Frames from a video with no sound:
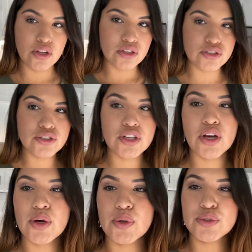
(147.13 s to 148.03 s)

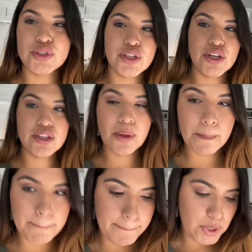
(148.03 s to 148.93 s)
So to cook the
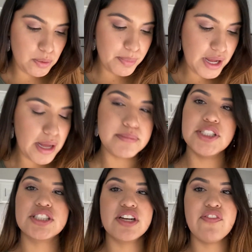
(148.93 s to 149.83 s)
boba, I'm
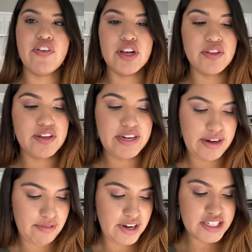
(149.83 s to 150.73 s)
just gonna follow the
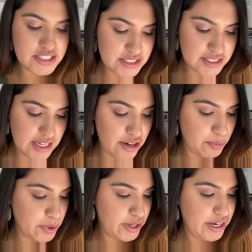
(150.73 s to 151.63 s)
directions that
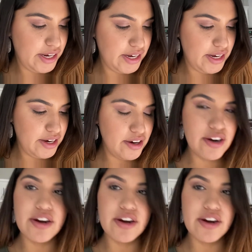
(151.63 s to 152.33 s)
were here.